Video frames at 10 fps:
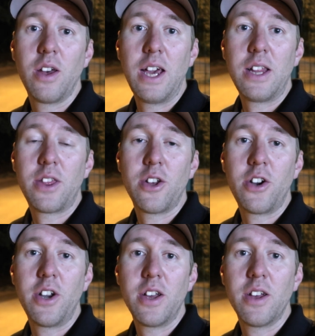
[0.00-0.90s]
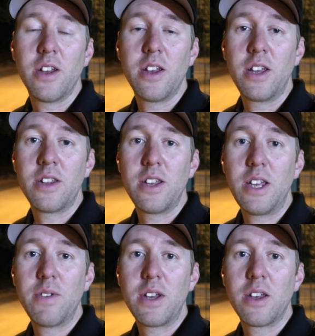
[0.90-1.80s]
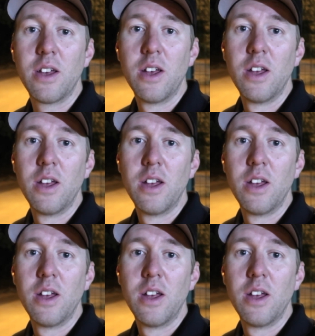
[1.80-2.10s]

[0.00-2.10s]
8:30 in the evening,